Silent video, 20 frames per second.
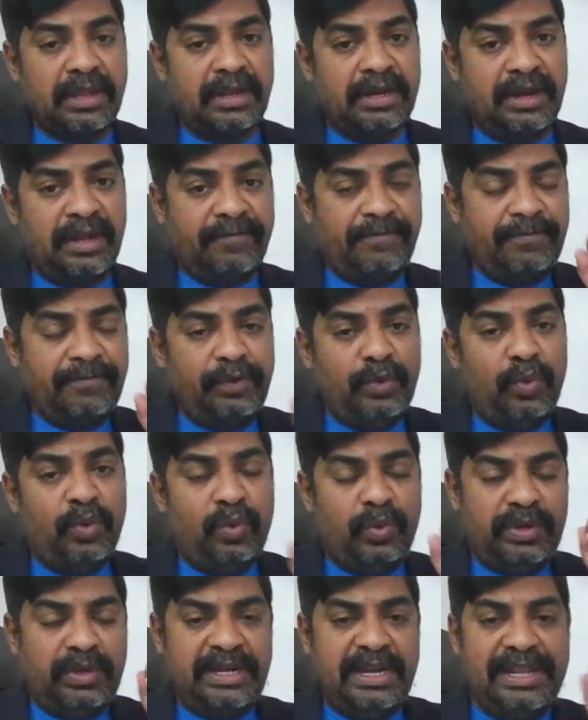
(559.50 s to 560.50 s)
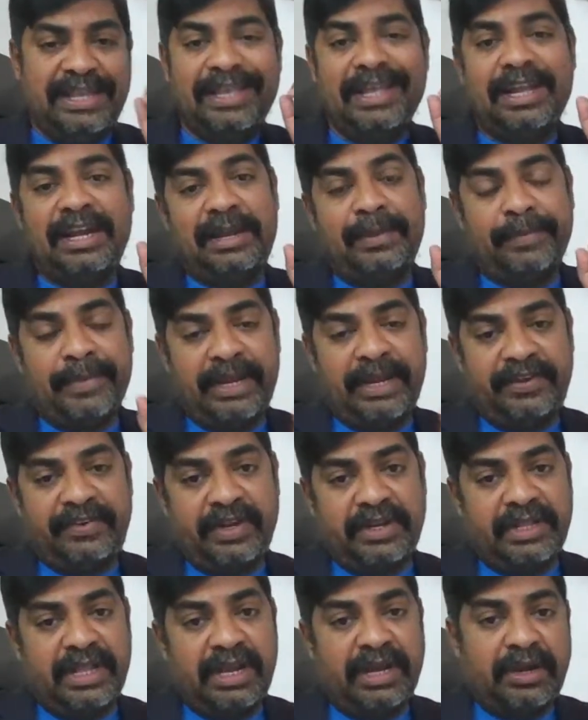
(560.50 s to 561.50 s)
Now you clearly
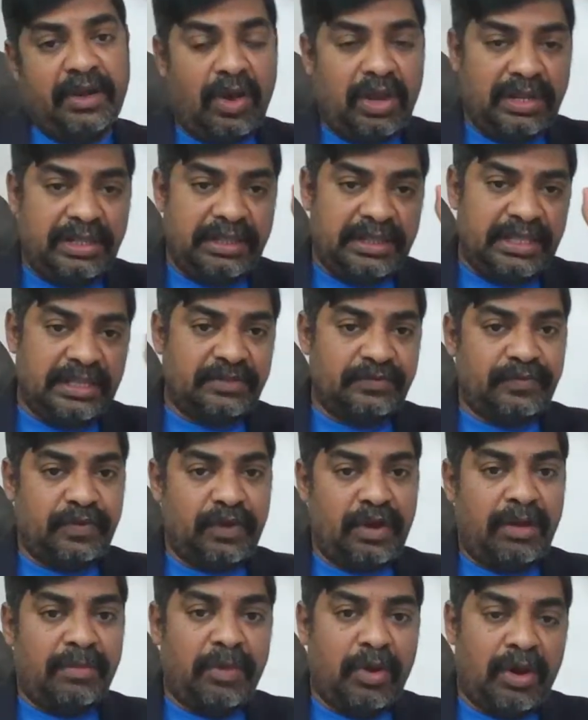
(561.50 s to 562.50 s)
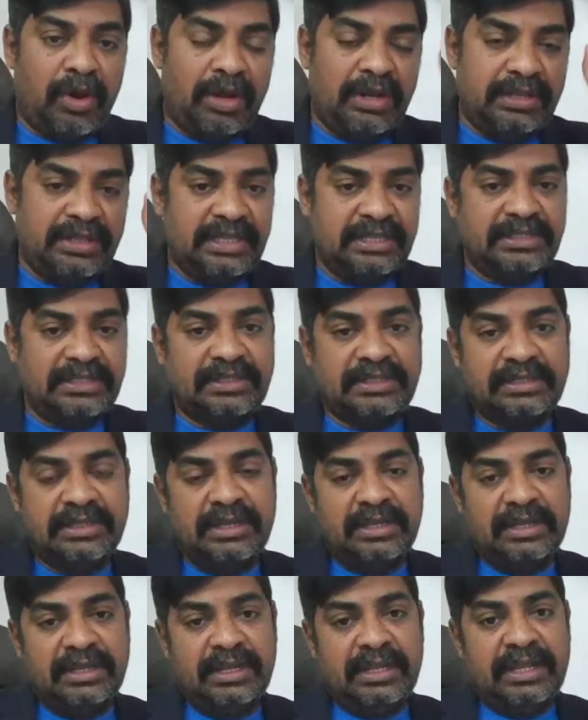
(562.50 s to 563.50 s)
mention that on this form, on this
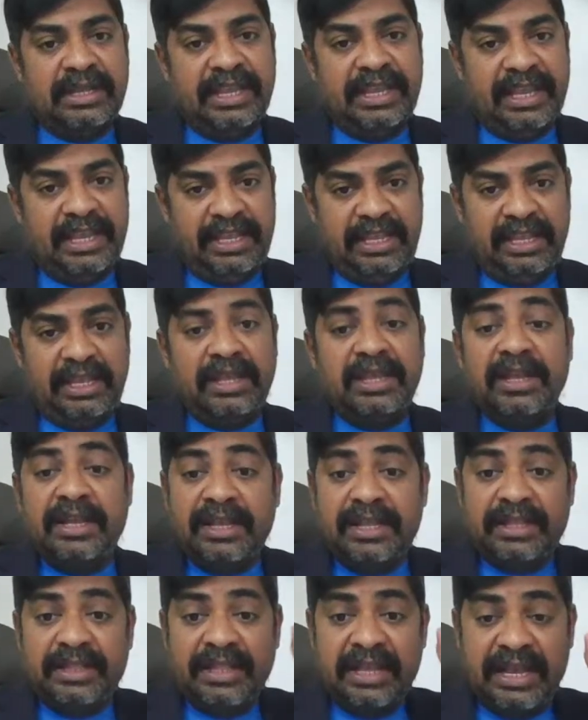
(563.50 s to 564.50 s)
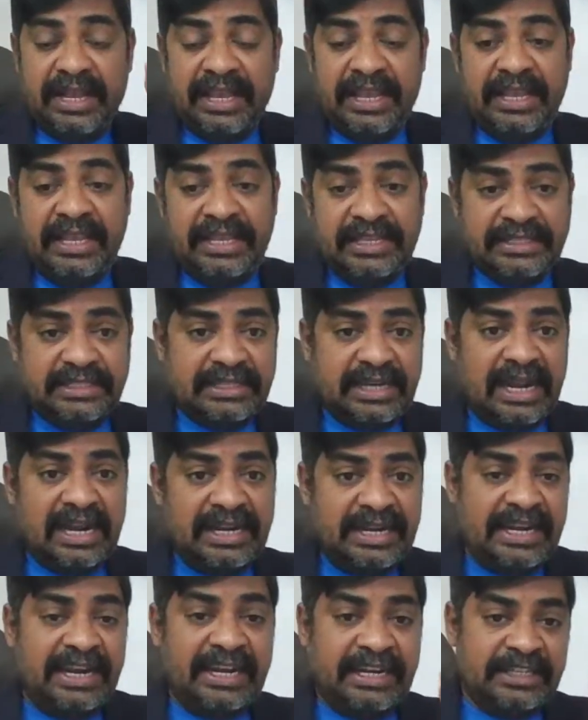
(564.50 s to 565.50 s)
AE, the AE
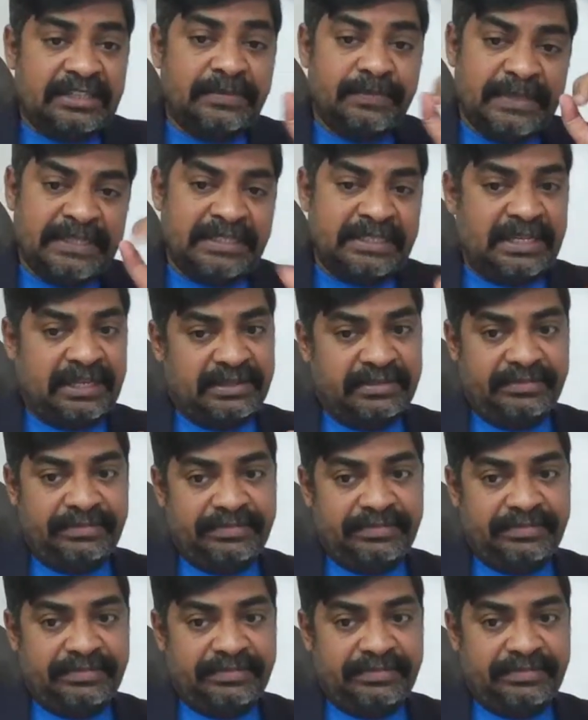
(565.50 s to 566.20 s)
start date is missing.